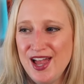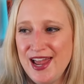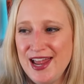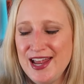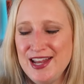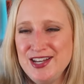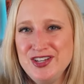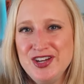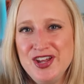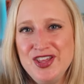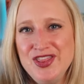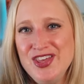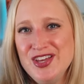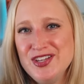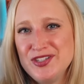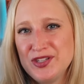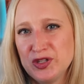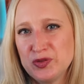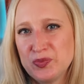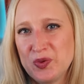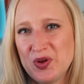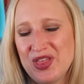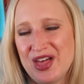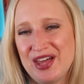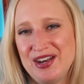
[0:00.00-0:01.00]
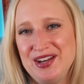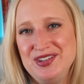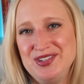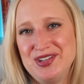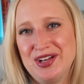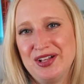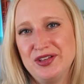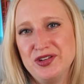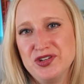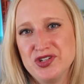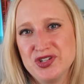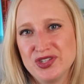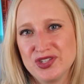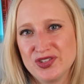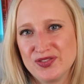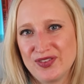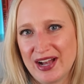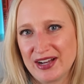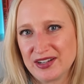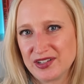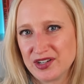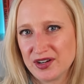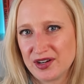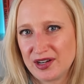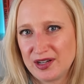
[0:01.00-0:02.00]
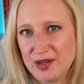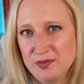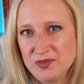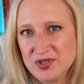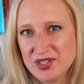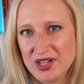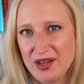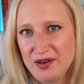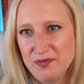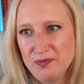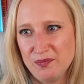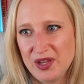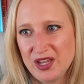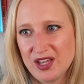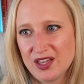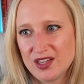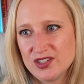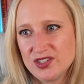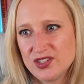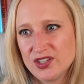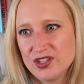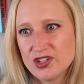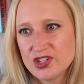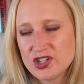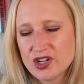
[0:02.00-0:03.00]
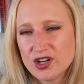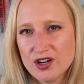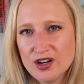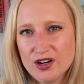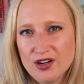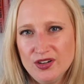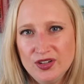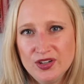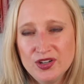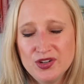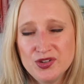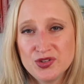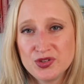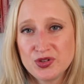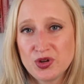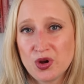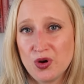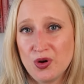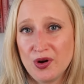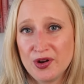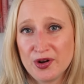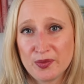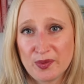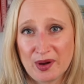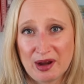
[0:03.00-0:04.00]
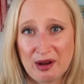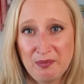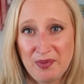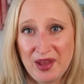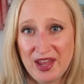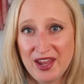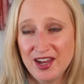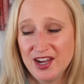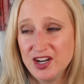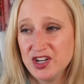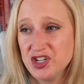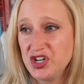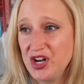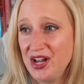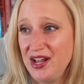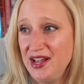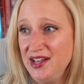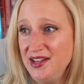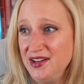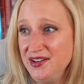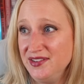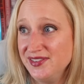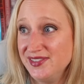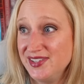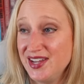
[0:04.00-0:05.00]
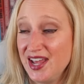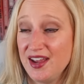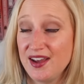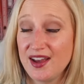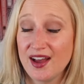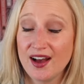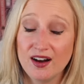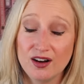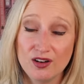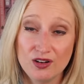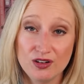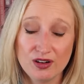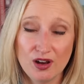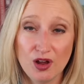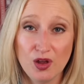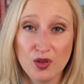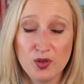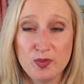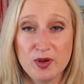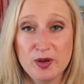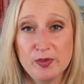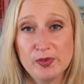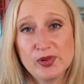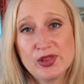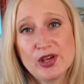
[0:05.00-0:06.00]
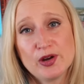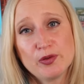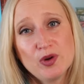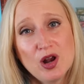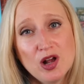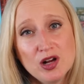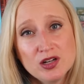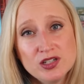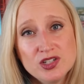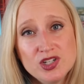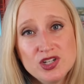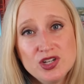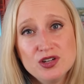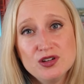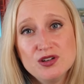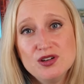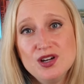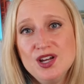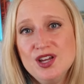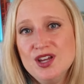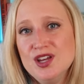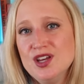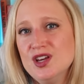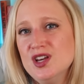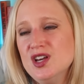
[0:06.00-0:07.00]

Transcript: And this is where that intelligence factor comes in, because sure, you can just go on a rampage and take out all the people that wronged you,